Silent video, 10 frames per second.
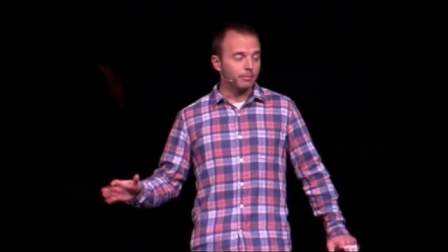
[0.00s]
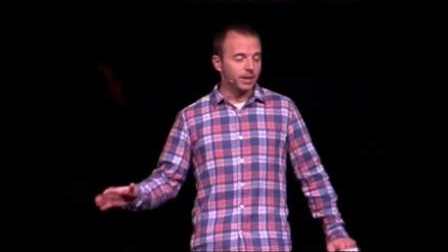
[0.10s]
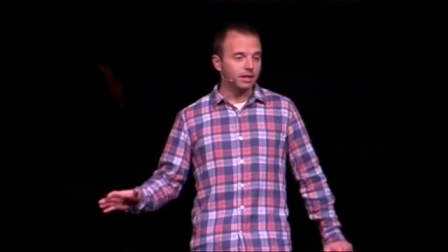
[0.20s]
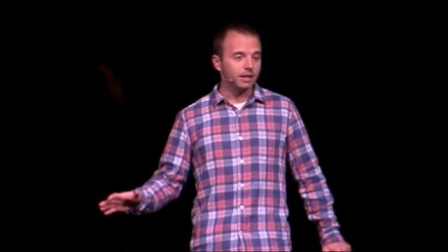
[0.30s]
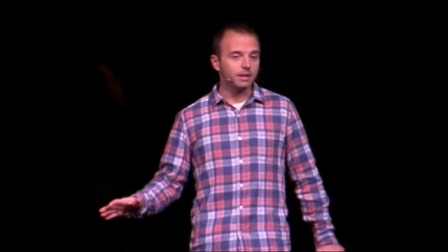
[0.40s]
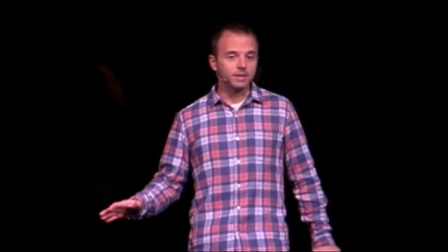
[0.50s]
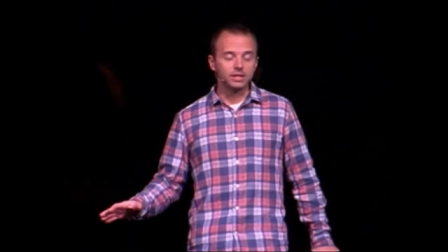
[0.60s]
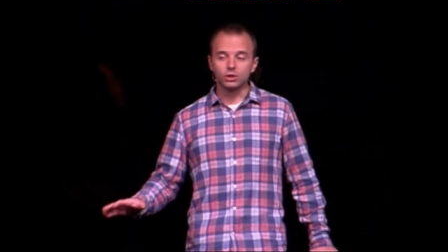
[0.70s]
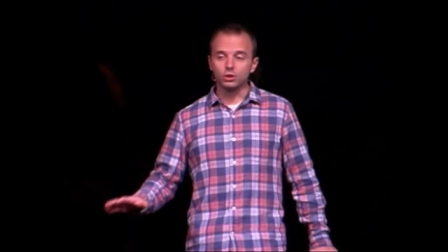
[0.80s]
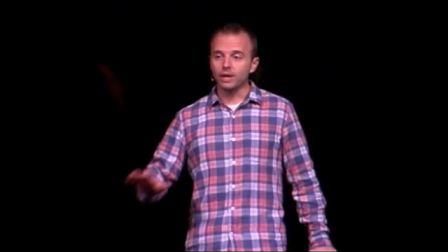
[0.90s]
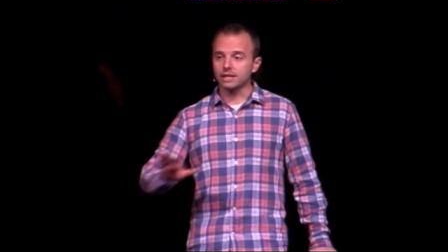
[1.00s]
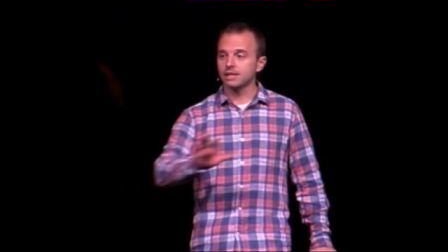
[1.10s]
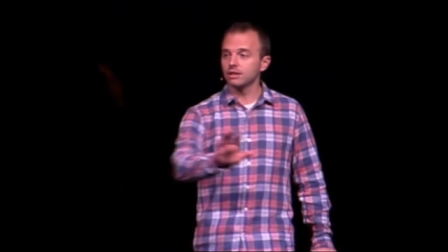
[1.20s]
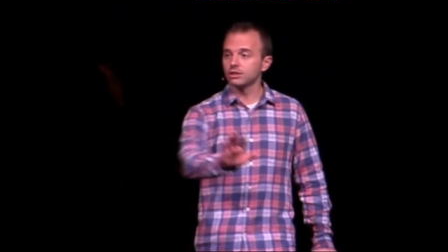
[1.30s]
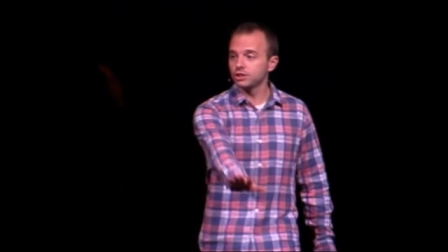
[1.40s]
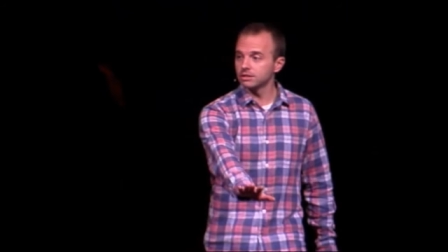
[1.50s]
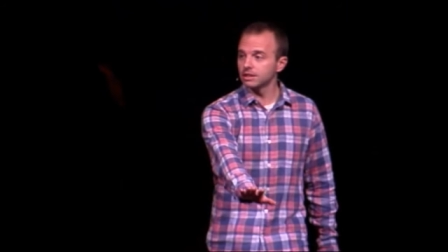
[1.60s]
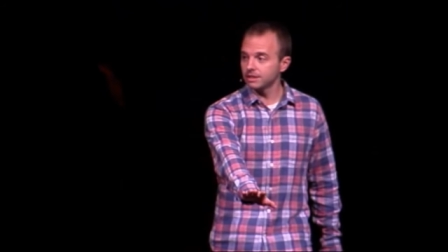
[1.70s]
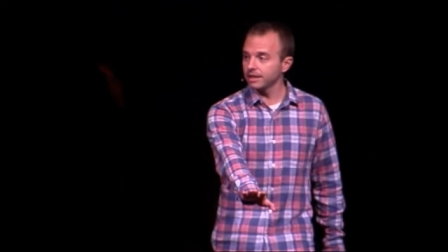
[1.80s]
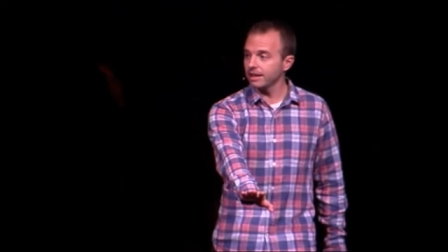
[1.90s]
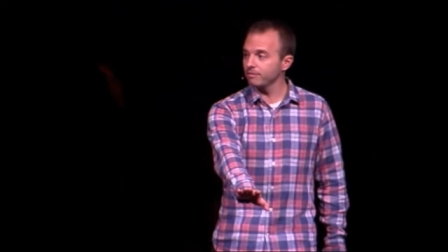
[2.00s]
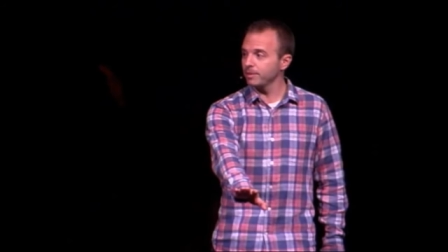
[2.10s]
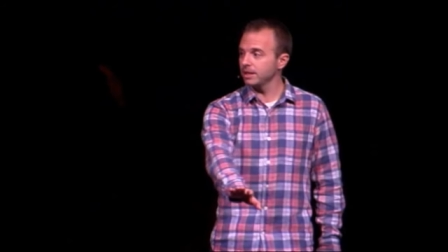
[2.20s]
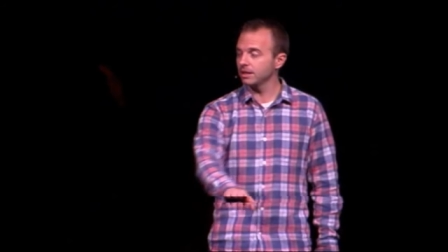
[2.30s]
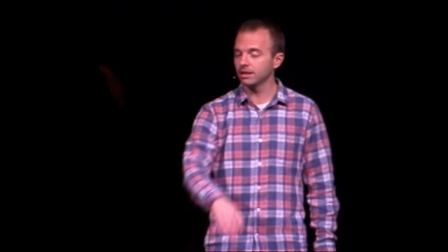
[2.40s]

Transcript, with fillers: but um, the 2XL shirt that they gave me,